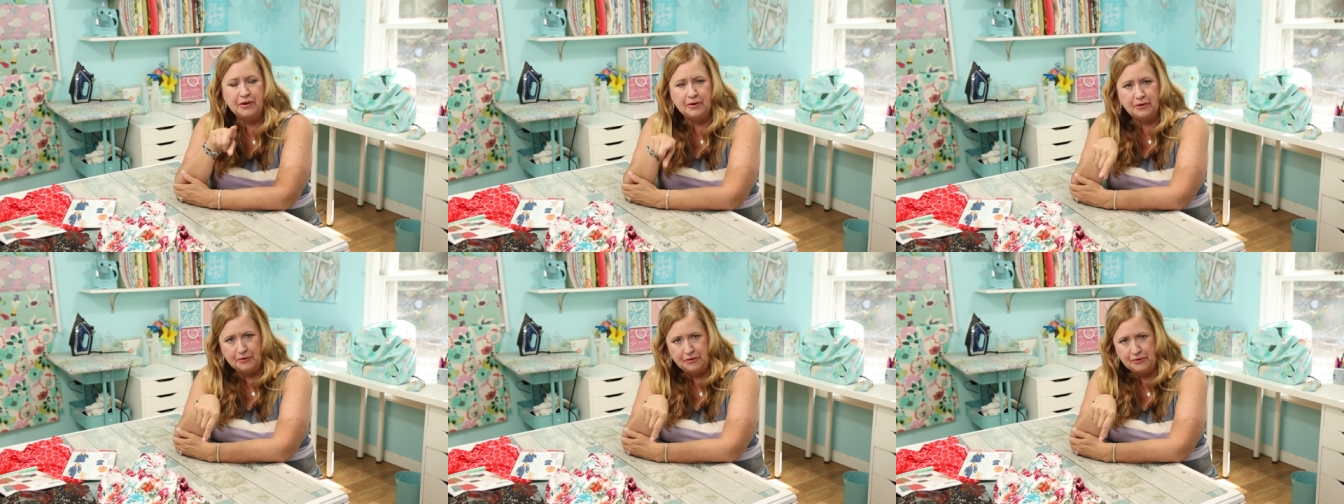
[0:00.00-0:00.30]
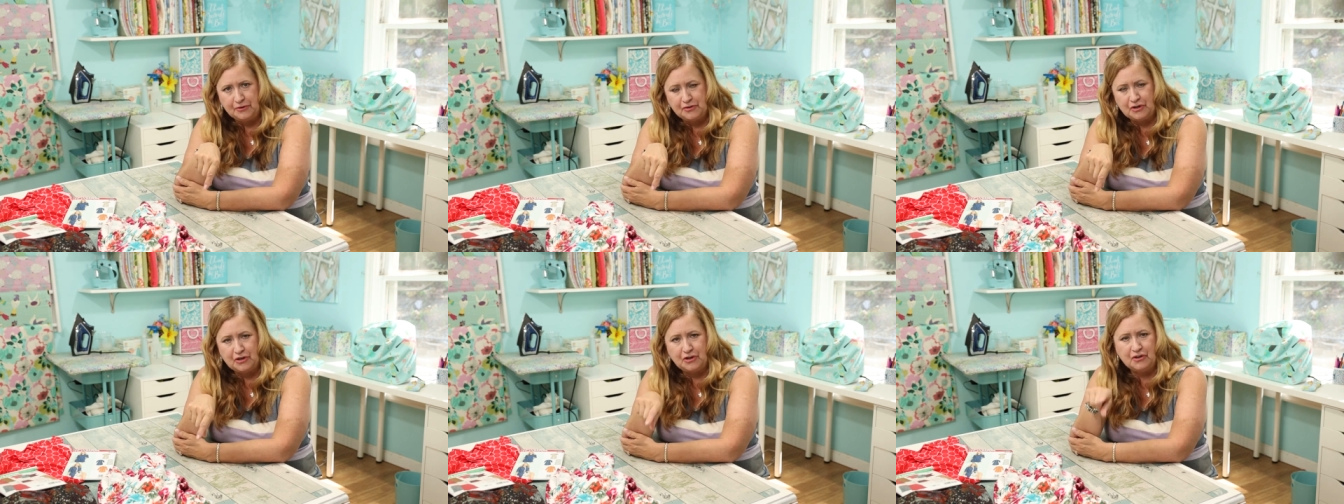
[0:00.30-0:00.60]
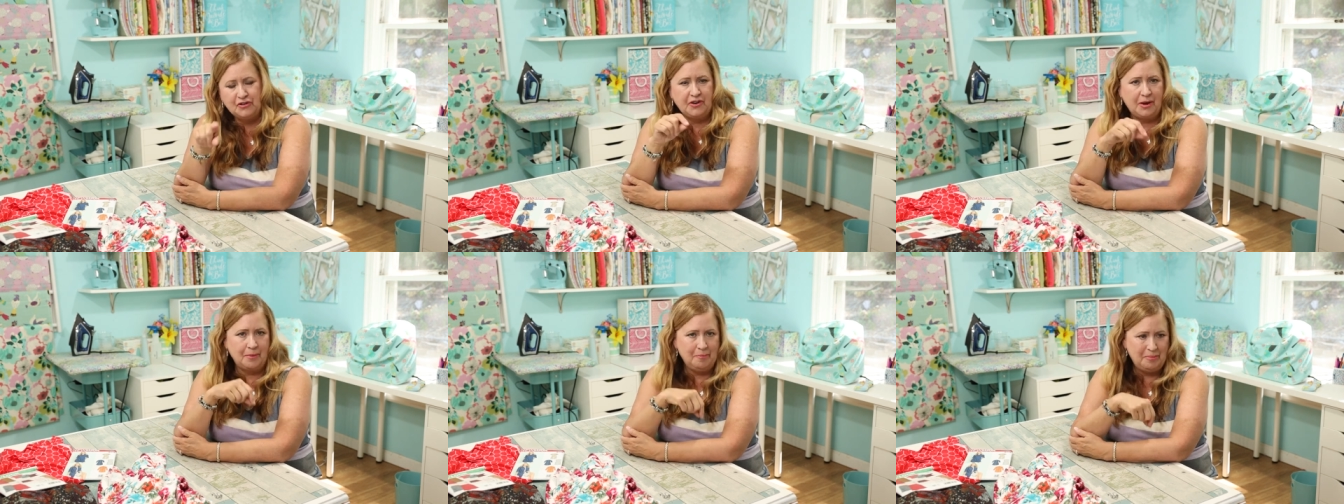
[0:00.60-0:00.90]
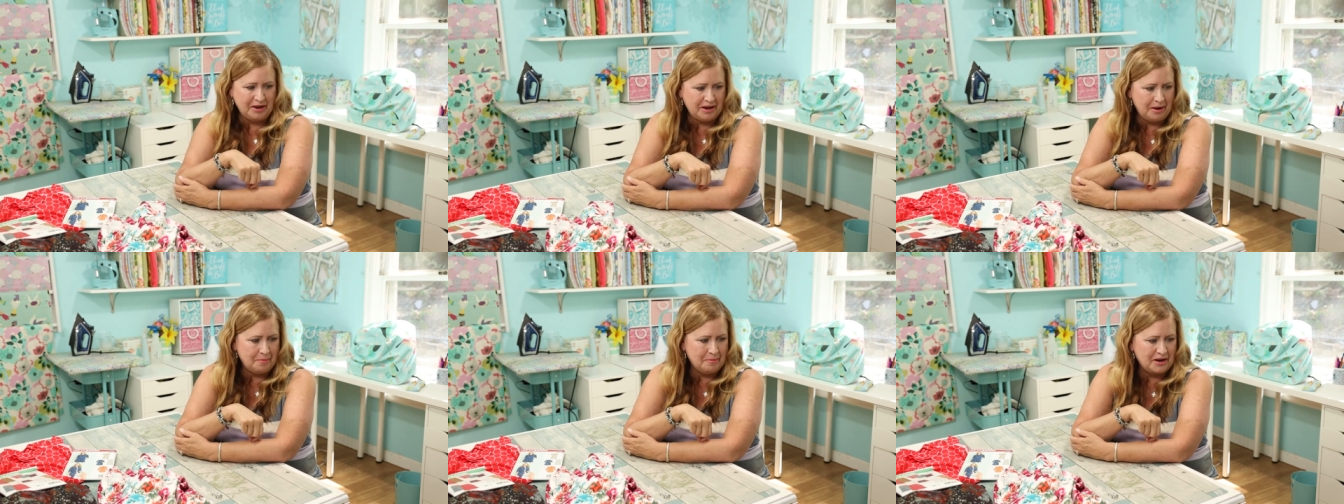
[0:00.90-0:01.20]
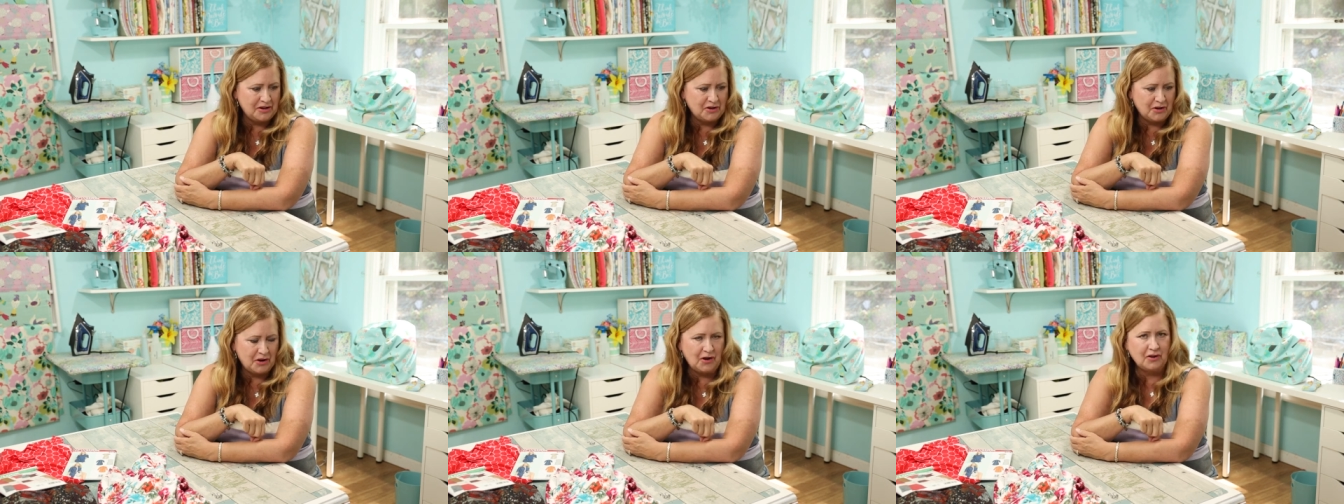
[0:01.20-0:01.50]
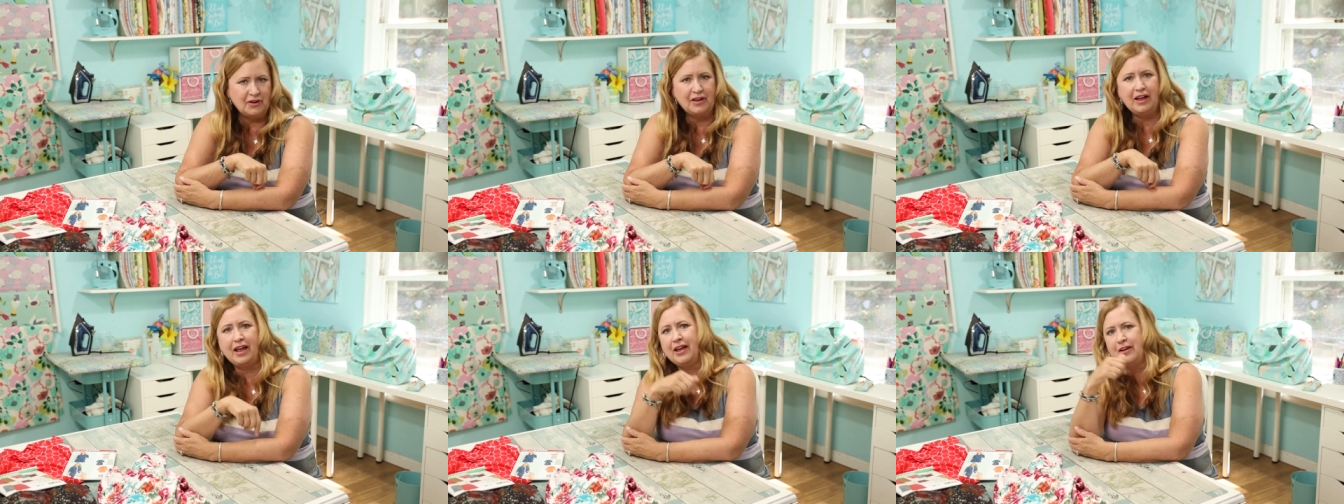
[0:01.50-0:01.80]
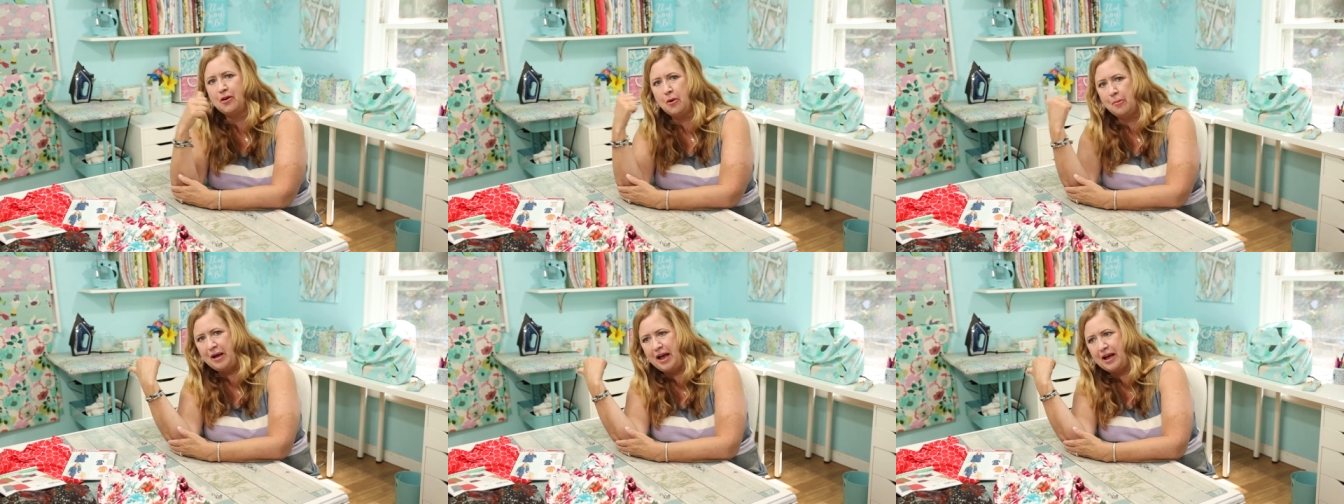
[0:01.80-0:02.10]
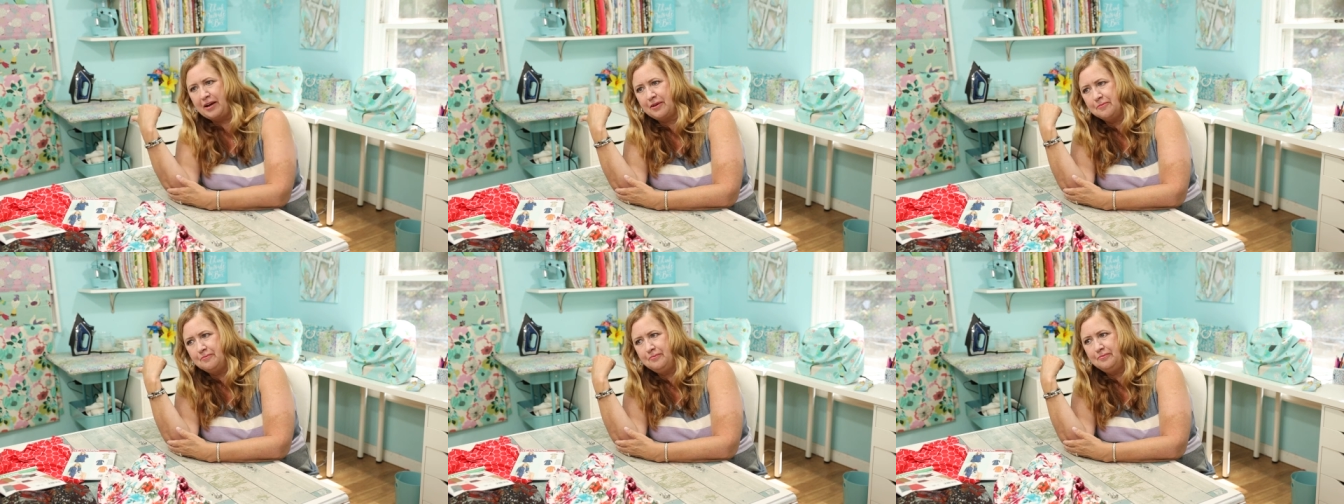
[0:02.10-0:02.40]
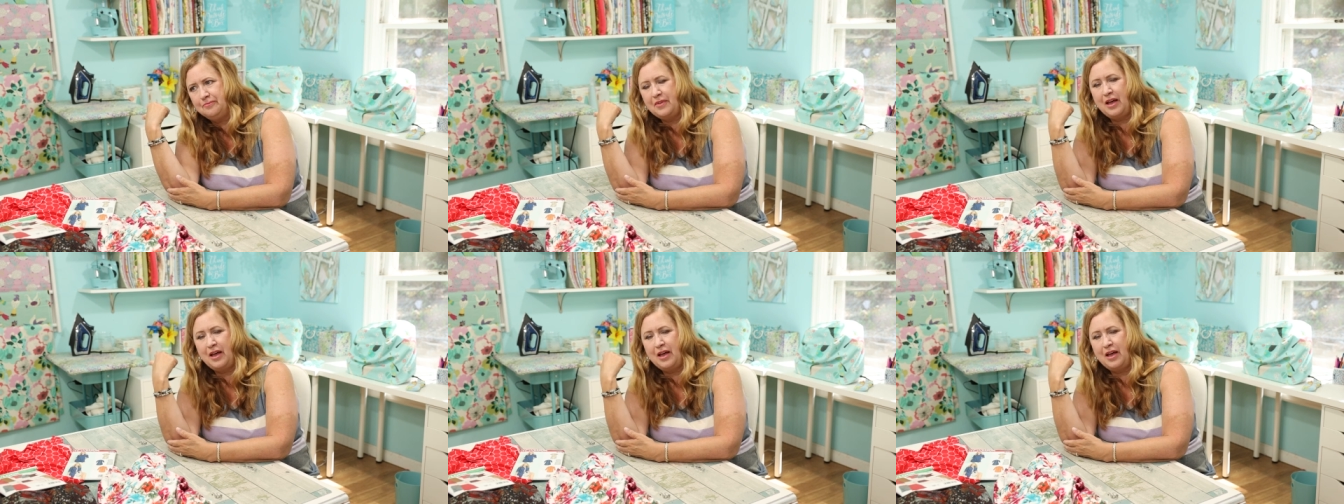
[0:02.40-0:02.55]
go to church, come pick up my dog, and go back.